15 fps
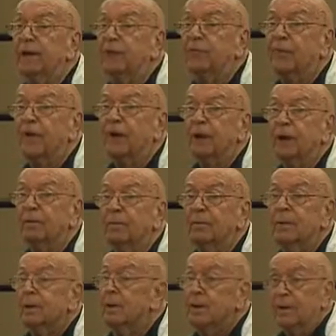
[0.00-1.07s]
defeated.
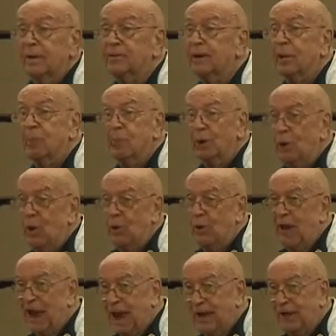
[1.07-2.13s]
I said, we're
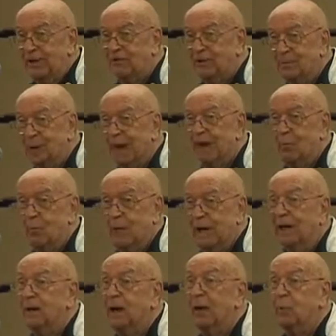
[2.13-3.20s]
going to annex them
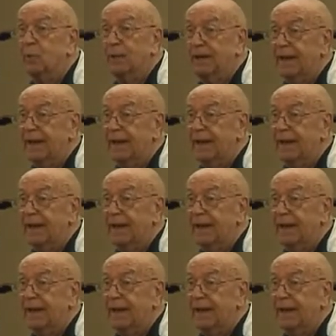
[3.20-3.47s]
anyway, and we